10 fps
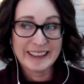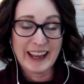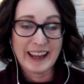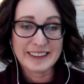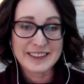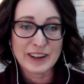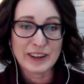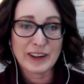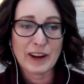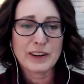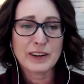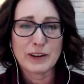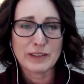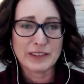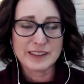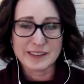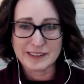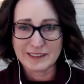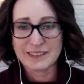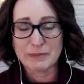and I don't know if this
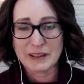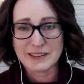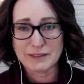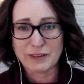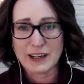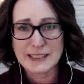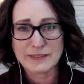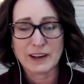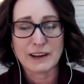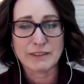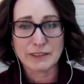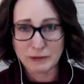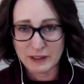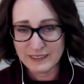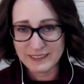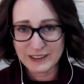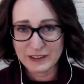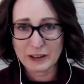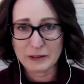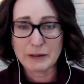is the best advice for everyone. Do you know
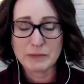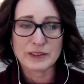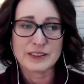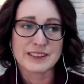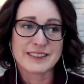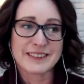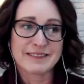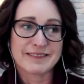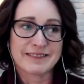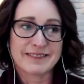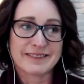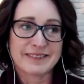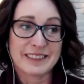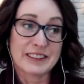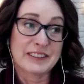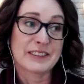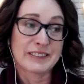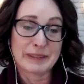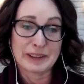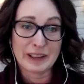what I mean? Because I don't know,
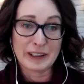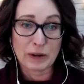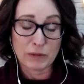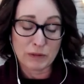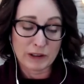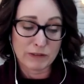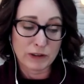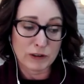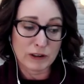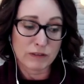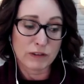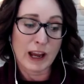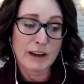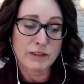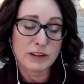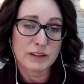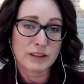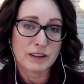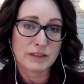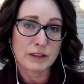but if you have
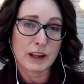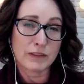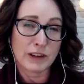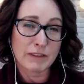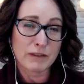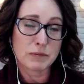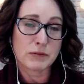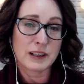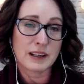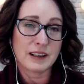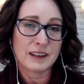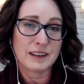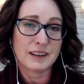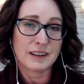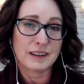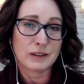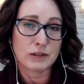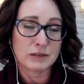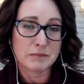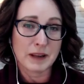a pretty
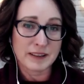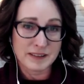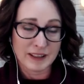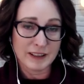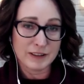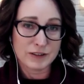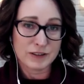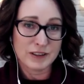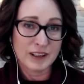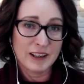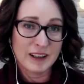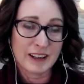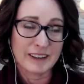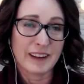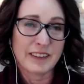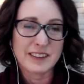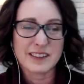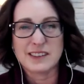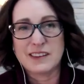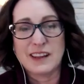good message, and this
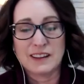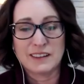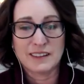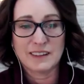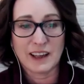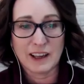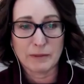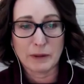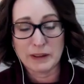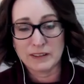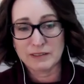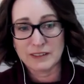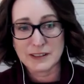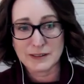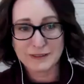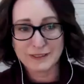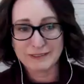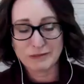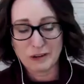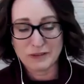is the thing. I mean, this
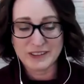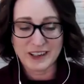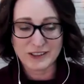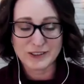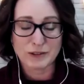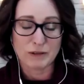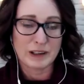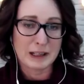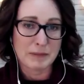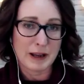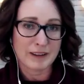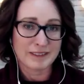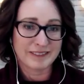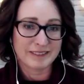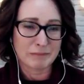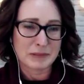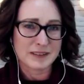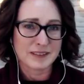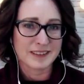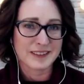conversation is not really about
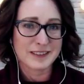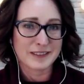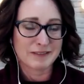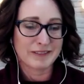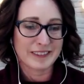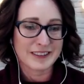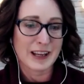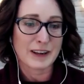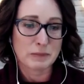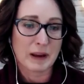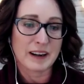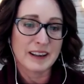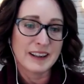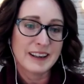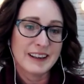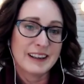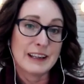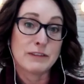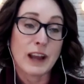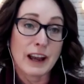business as such, but
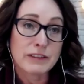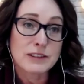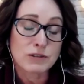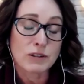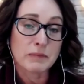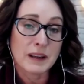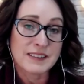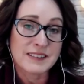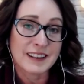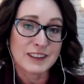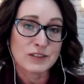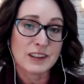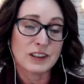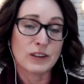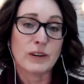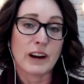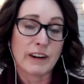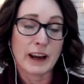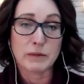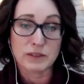if you have a strong message, then you are
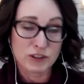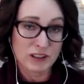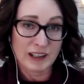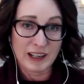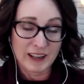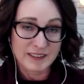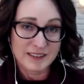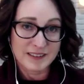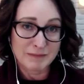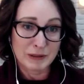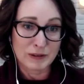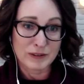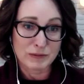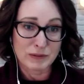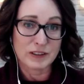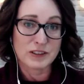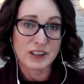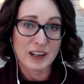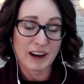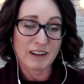able to share less, because when you
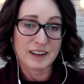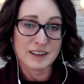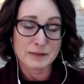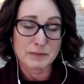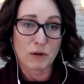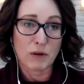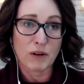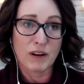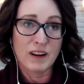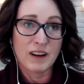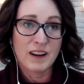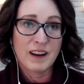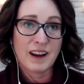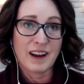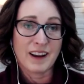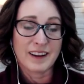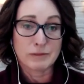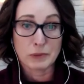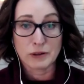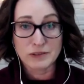share, it is more
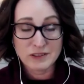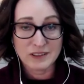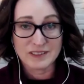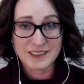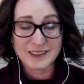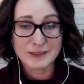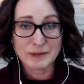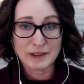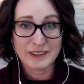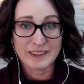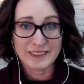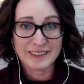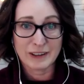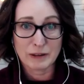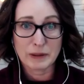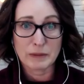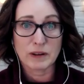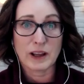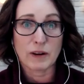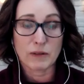potent. It's more,
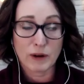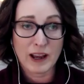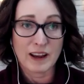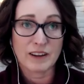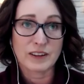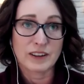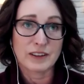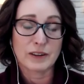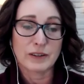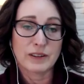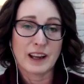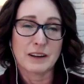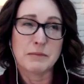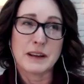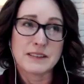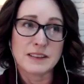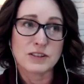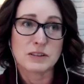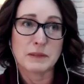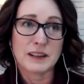people are like, wow, and a
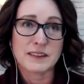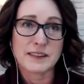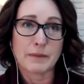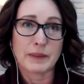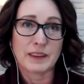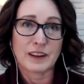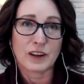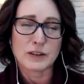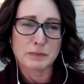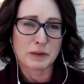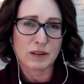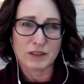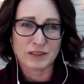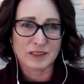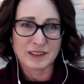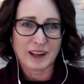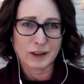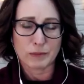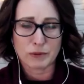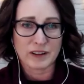message to me is something that goes beyond like
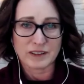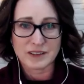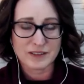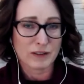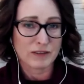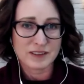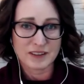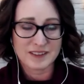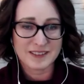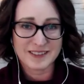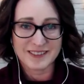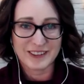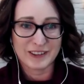your products and services,